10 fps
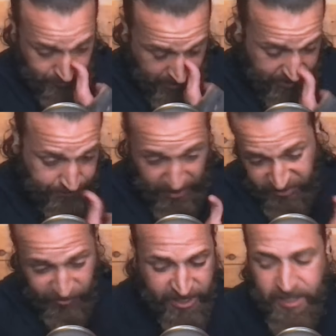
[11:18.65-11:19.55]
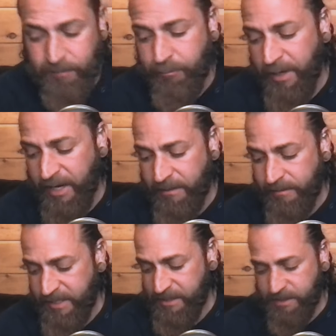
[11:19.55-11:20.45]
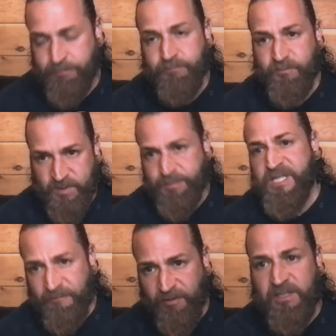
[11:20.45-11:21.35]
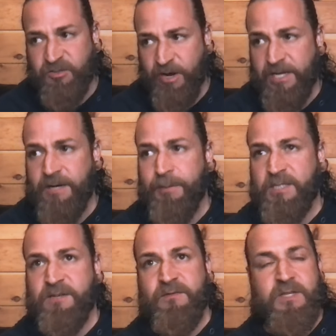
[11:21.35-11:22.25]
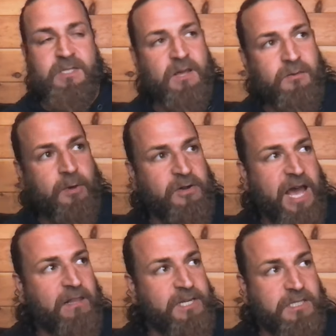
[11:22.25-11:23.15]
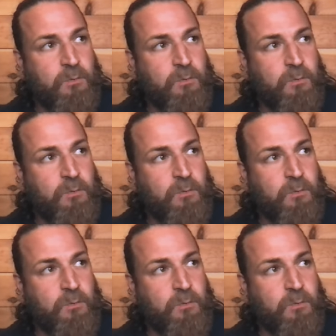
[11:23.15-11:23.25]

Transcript: uh, by training, but he's specifically trained in a bunch of these other modalities.